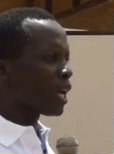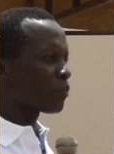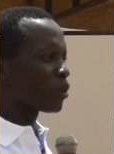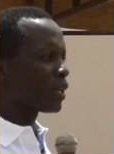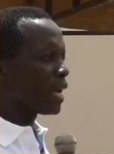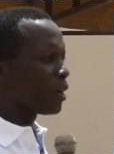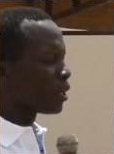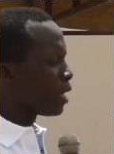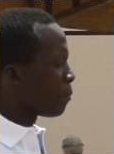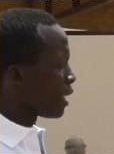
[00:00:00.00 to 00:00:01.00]
we have to rely
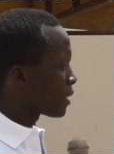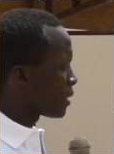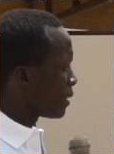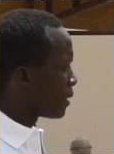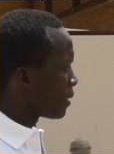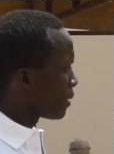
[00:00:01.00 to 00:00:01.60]
on MRC.